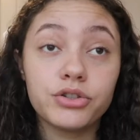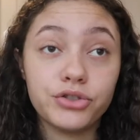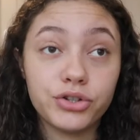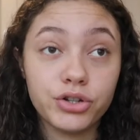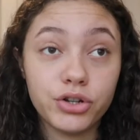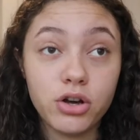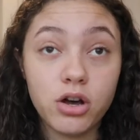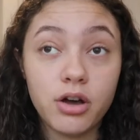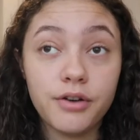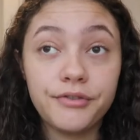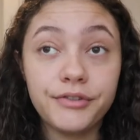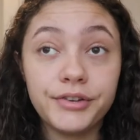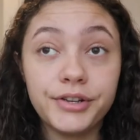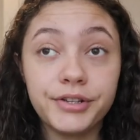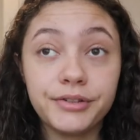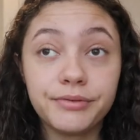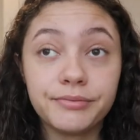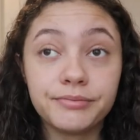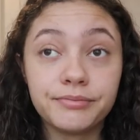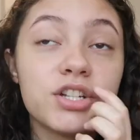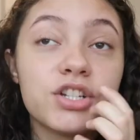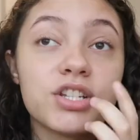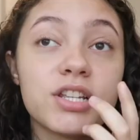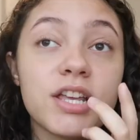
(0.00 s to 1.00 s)
drink coffee,
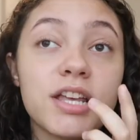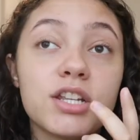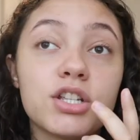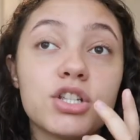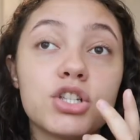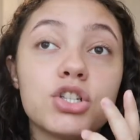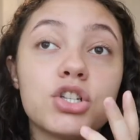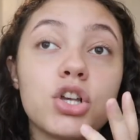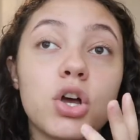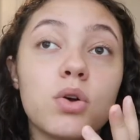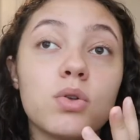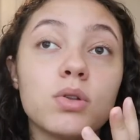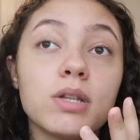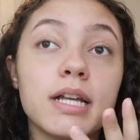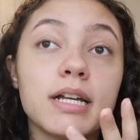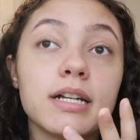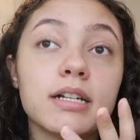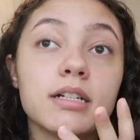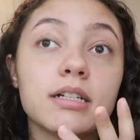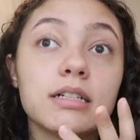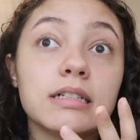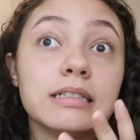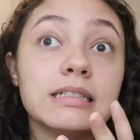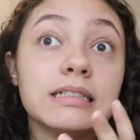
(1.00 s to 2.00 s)
I just get so
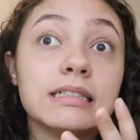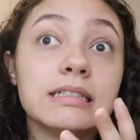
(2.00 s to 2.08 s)
like,